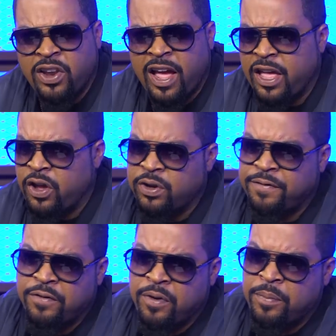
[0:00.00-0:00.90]
I held it
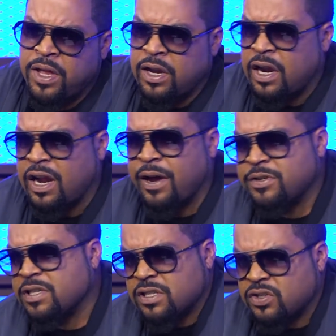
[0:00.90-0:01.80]
for a minute. I
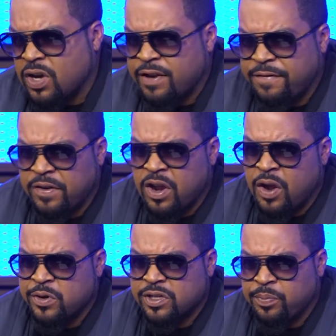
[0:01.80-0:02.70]
was just trying to figure
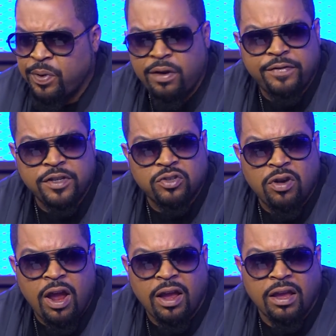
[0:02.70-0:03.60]
out what's the perfect
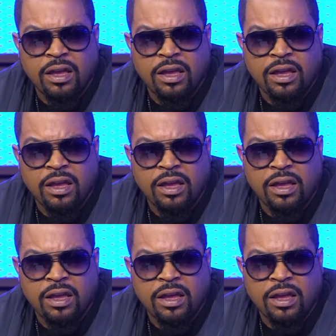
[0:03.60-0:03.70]
track.